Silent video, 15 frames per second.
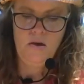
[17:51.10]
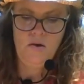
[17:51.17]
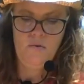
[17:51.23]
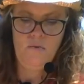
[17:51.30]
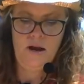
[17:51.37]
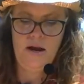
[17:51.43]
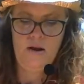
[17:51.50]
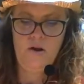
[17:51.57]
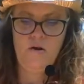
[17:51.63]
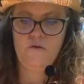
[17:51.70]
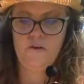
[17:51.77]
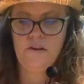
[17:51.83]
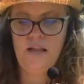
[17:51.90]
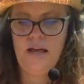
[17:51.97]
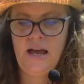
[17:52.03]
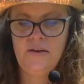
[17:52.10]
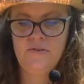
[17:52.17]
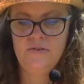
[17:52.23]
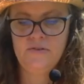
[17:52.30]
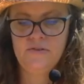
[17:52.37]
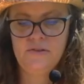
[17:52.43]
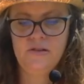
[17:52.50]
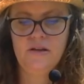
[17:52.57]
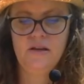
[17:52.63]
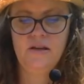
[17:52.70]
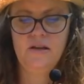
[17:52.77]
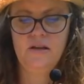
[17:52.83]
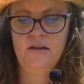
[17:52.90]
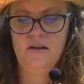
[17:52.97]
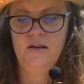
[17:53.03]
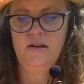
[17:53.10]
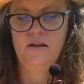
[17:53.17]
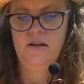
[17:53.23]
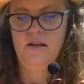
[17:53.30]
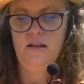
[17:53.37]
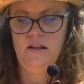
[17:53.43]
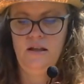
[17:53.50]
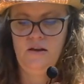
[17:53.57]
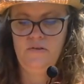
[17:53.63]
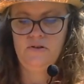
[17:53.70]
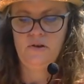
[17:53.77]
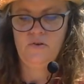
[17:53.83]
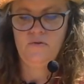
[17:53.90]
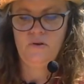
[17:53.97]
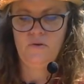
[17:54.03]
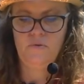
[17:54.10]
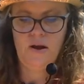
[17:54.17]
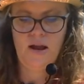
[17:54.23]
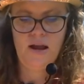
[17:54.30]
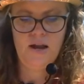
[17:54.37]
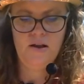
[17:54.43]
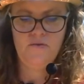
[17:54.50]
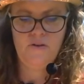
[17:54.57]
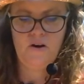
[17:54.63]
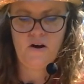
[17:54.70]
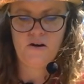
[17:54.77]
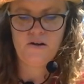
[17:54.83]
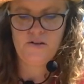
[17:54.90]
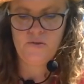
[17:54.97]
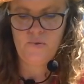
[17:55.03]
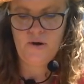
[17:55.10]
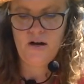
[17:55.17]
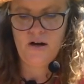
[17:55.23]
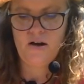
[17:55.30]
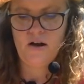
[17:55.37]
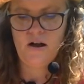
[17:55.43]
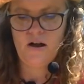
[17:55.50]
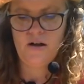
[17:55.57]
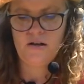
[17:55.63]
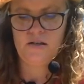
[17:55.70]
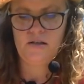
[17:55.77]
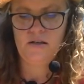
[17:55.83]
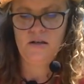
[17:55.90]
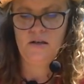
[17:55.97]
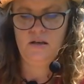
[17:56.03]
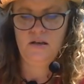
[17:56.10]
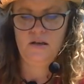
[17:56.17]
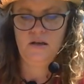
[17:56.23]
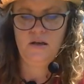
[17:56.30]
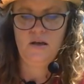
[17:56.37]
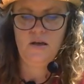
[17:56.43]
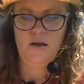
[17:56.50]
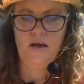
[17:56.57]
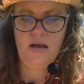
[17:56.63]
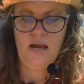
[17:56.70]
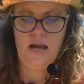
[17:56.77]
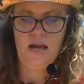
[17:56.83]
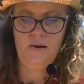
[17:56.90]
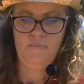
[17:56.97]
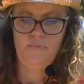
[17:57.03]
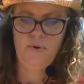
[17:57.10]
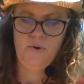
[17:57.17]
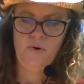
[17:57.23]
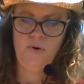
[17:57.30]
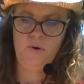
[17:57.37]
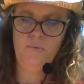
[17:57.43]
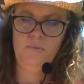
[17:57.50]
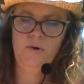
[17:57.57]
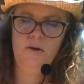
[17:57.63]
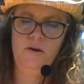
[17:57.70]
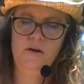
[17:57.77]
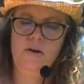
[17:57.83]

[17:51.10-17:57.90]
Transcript: Right over left, left over right for our square knot, and boom.